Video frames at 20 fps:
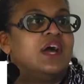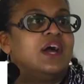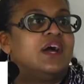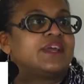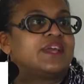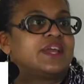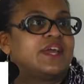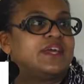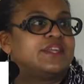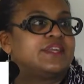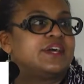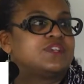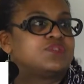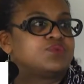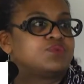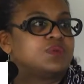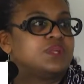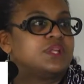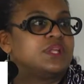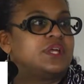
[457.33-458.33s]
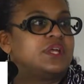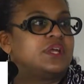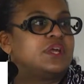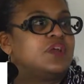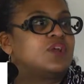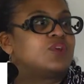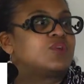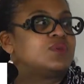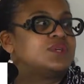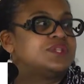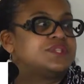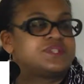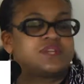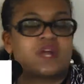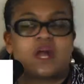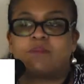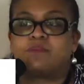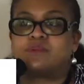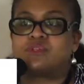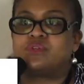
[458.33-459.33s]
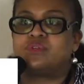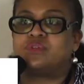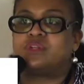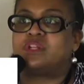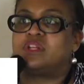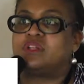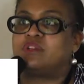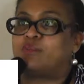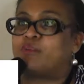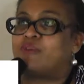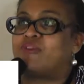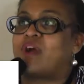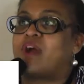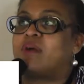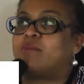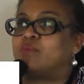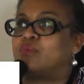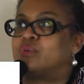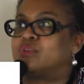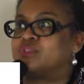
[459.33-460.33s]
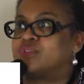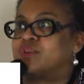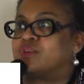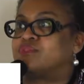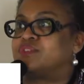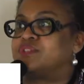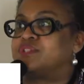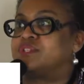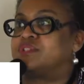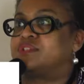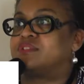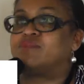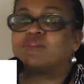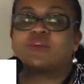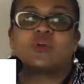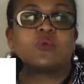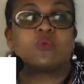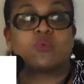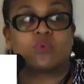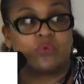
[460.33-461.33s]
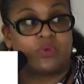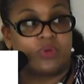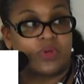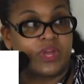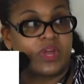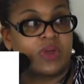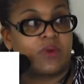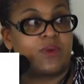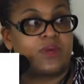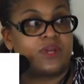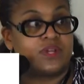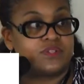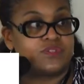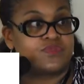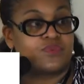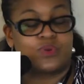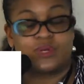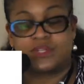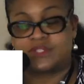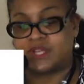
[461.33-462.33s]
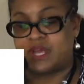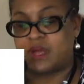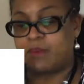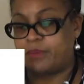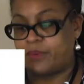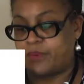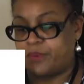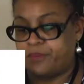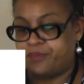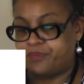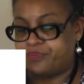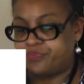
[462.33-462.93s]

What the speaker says: again, has really increased the opportunity to provide more services in very rural areas, for example.